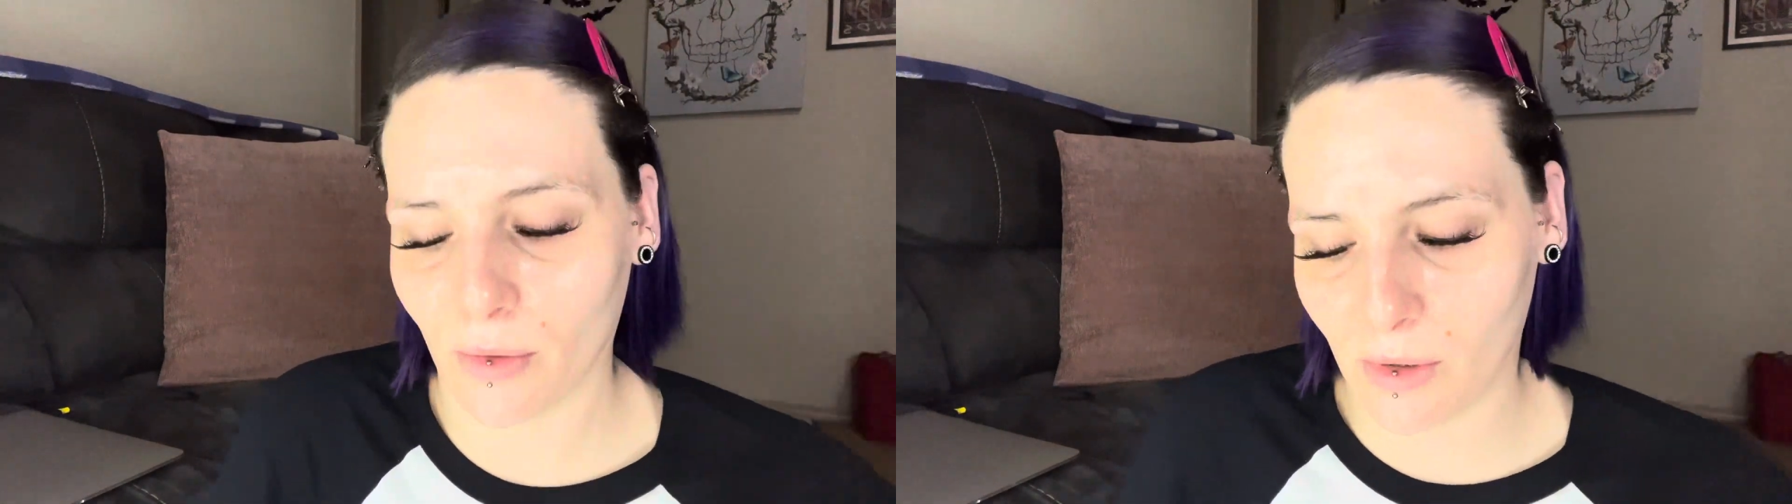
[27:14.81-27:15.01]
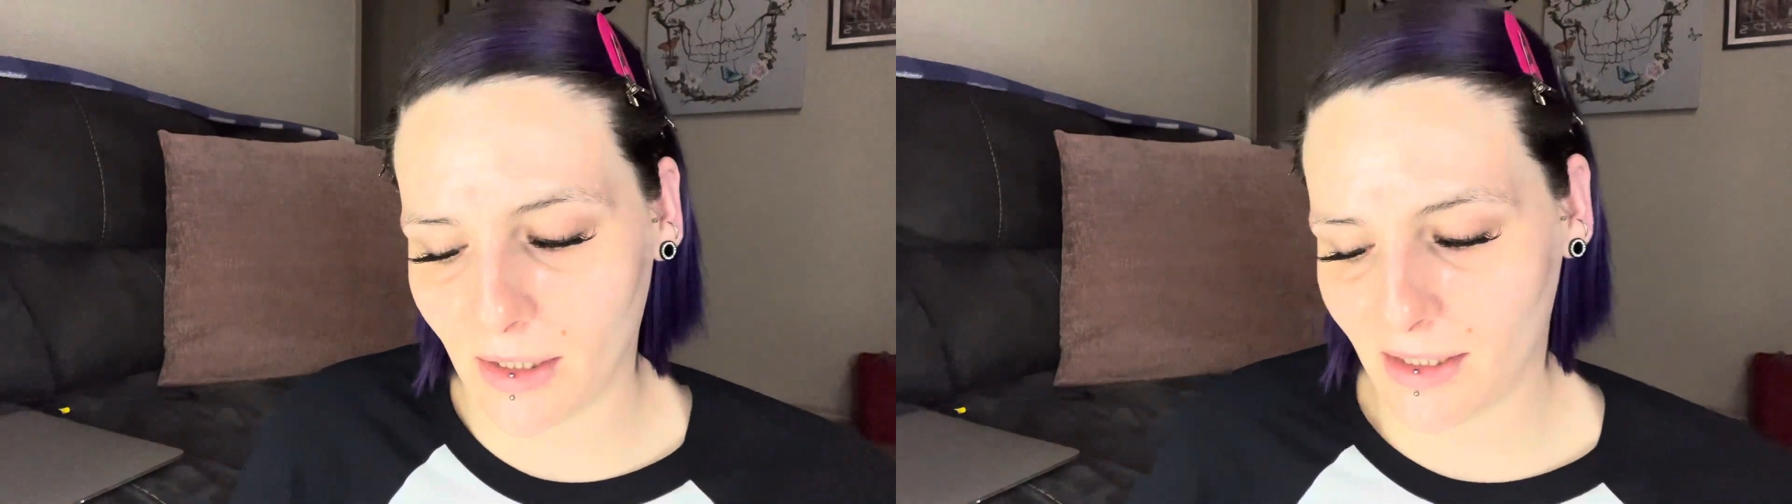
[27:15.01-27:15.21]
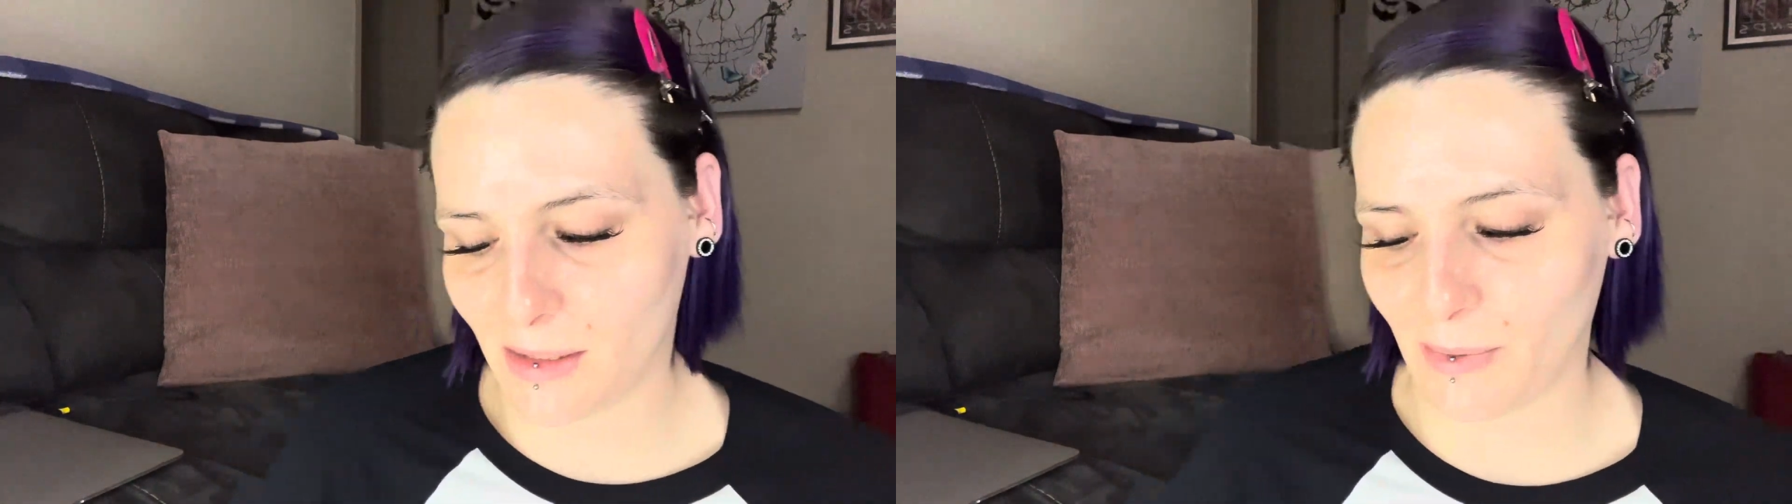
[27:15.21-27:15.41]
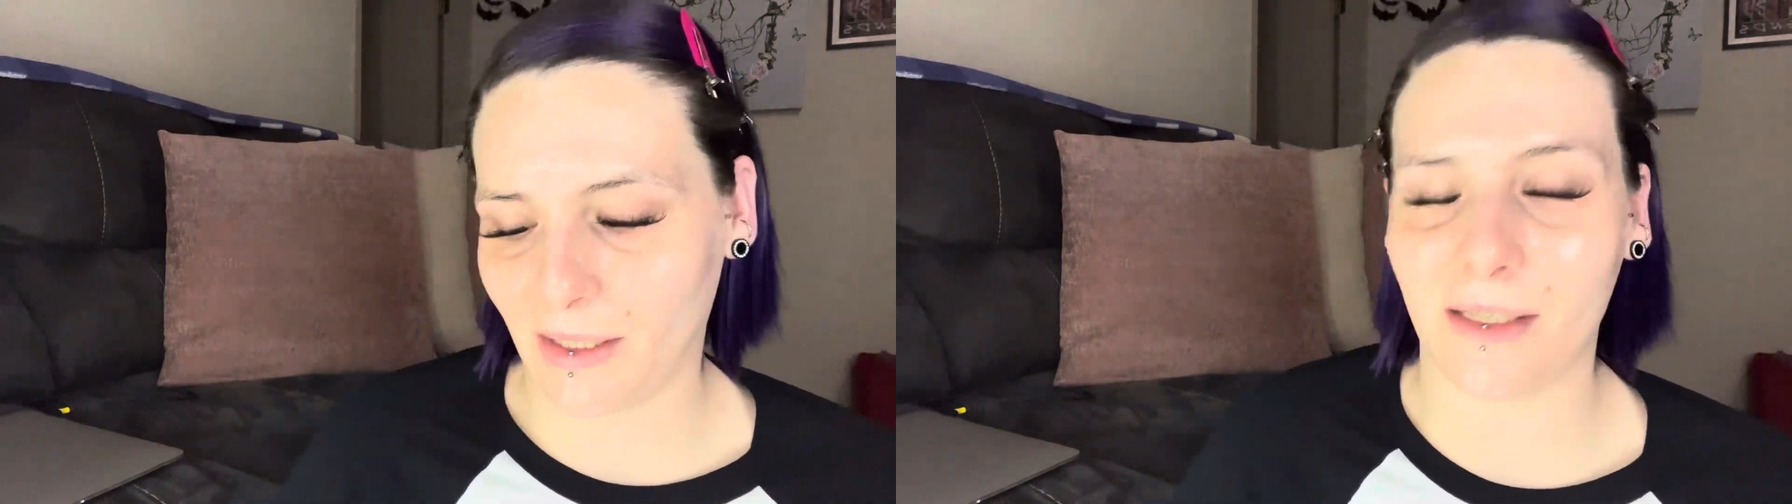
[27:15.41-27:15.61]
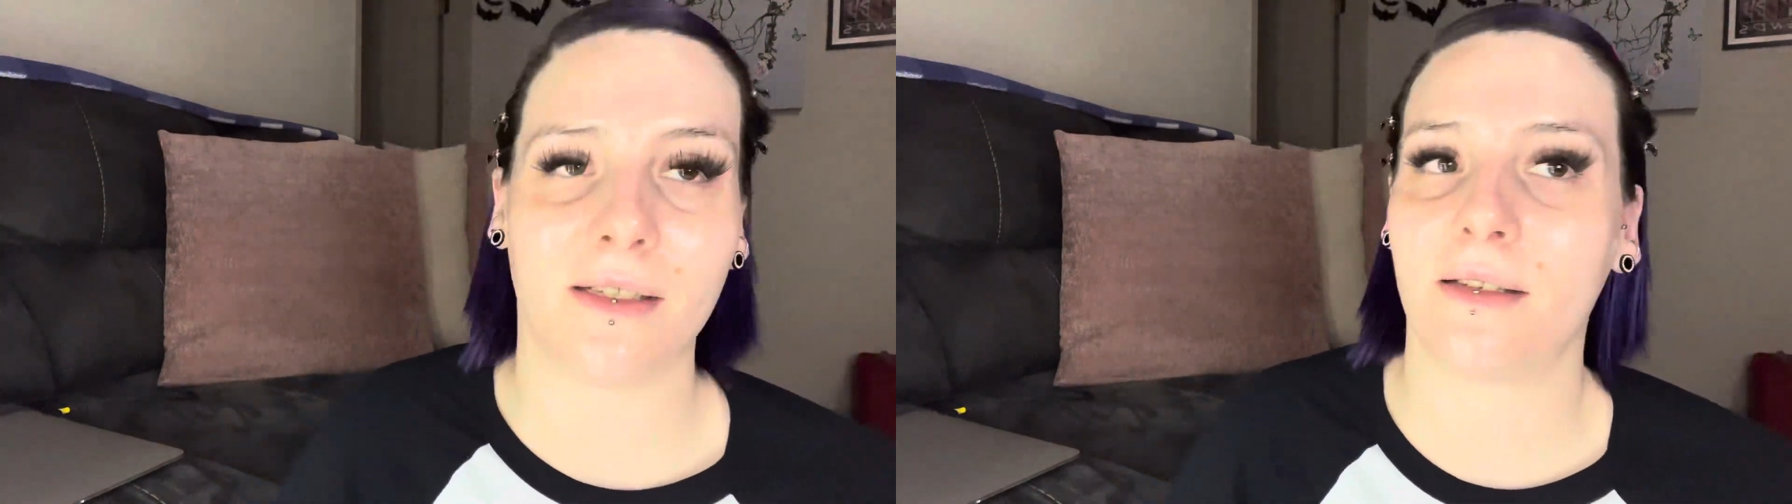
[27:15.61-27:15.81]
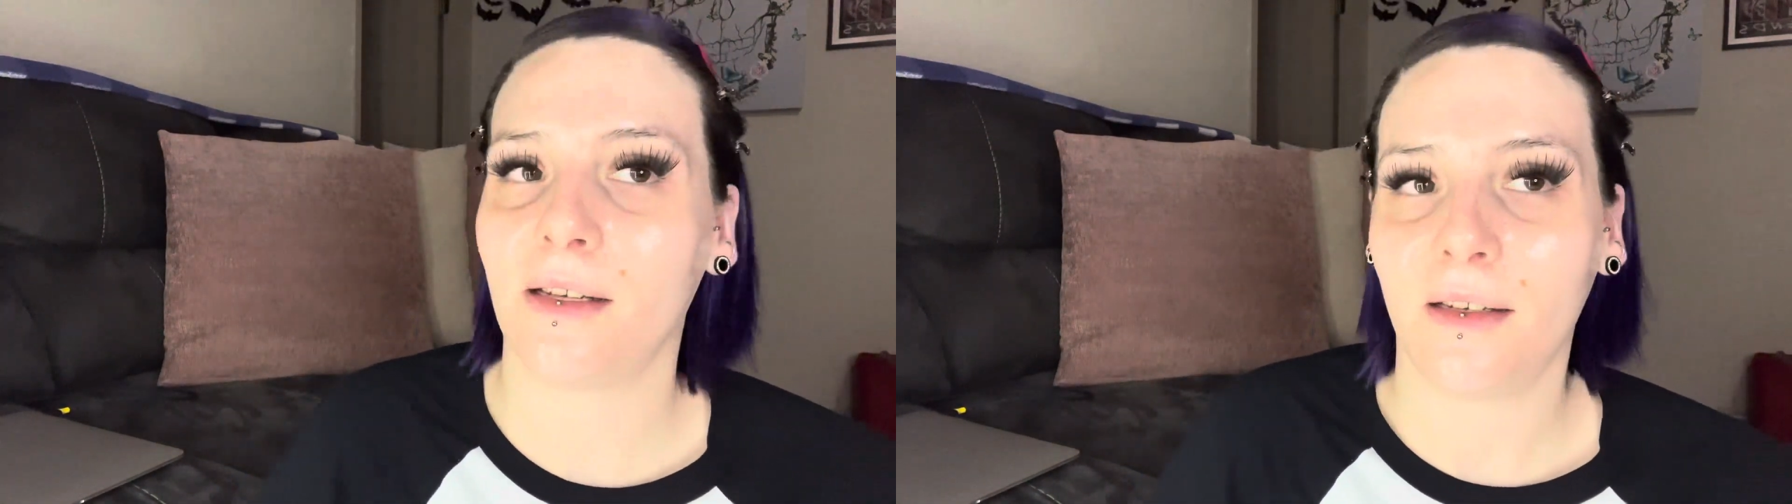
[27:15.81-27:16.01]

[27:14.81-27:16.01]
ones, because